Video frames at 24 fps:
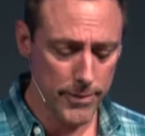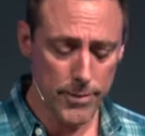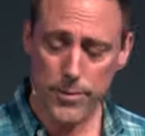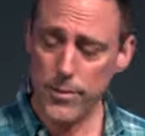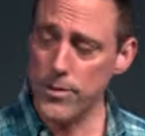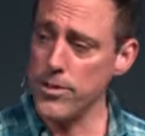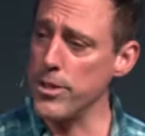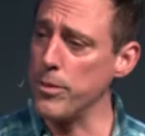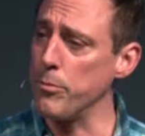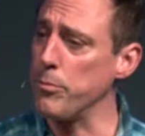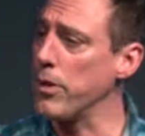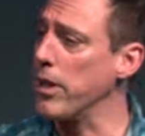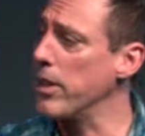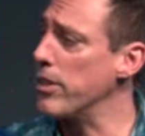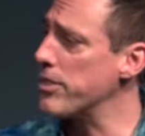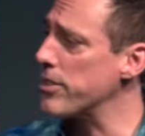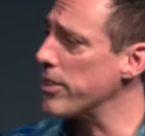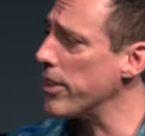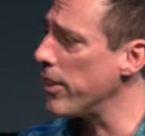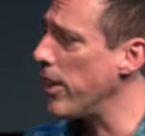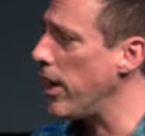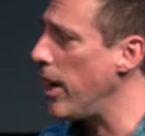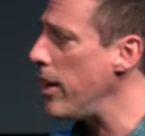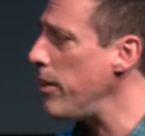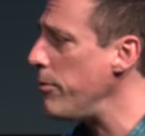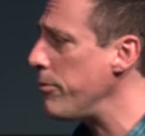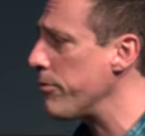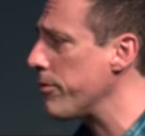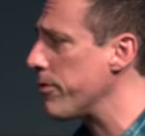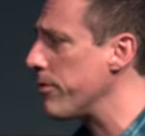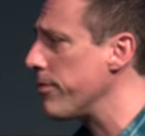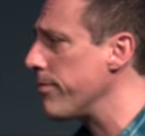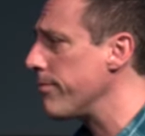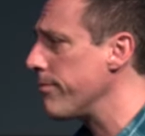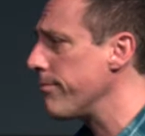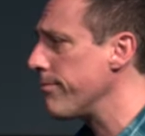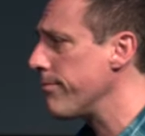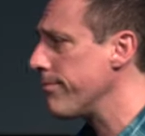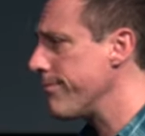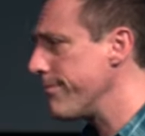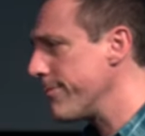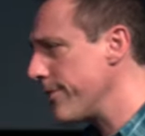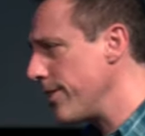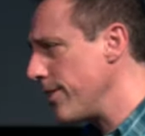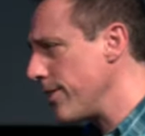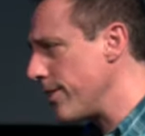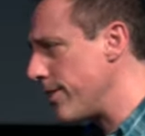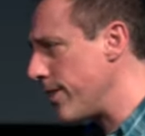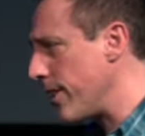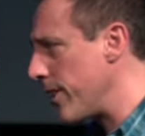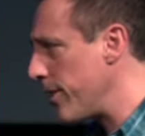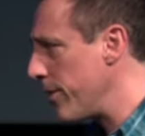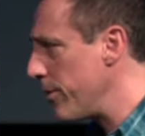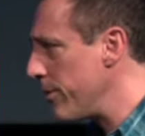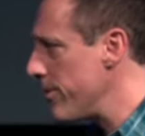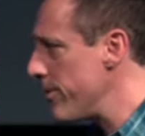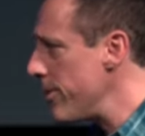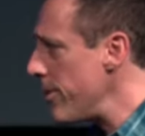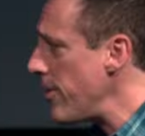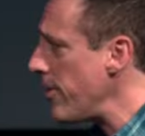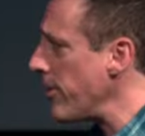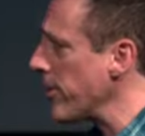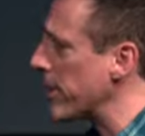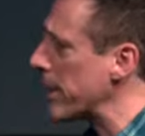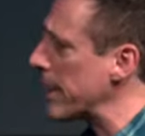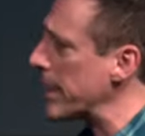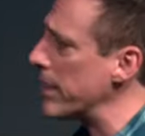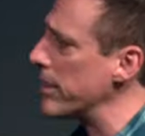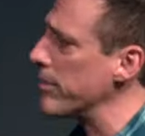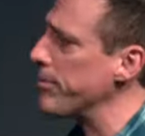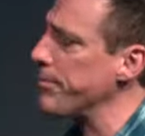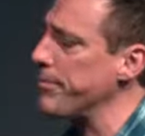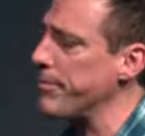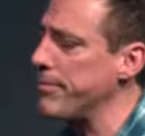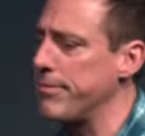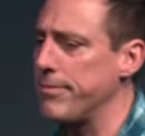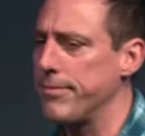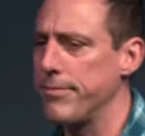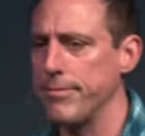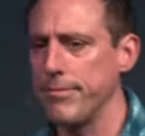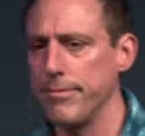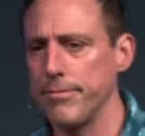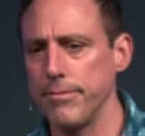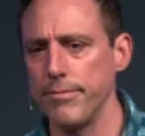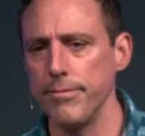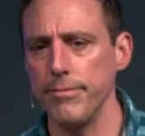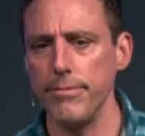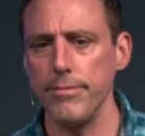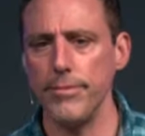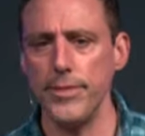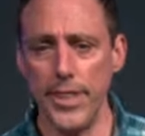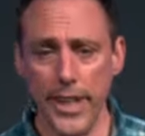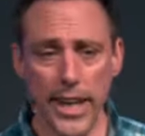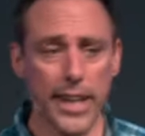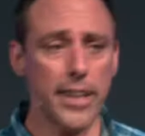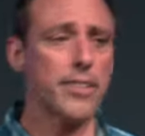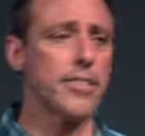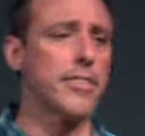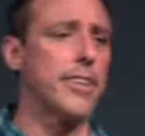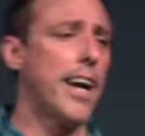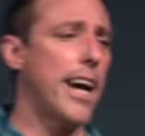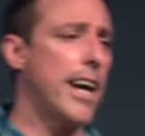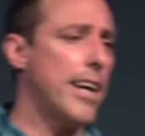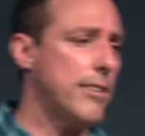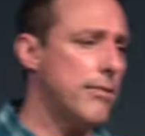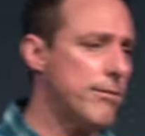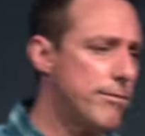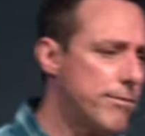She brushed it off, continued journaling. The next day,